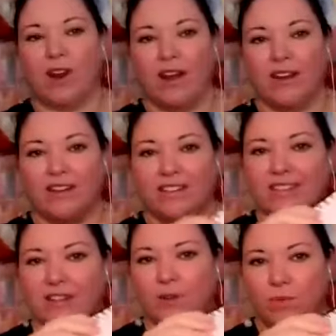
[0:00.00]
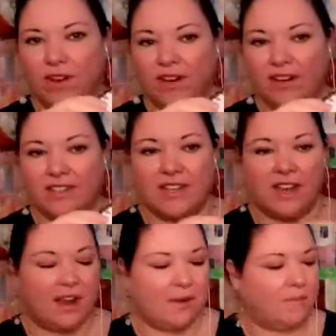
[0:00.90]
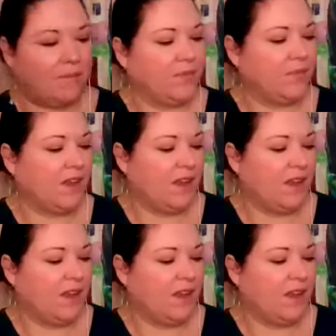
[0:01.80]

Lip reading: work on a single one at a time.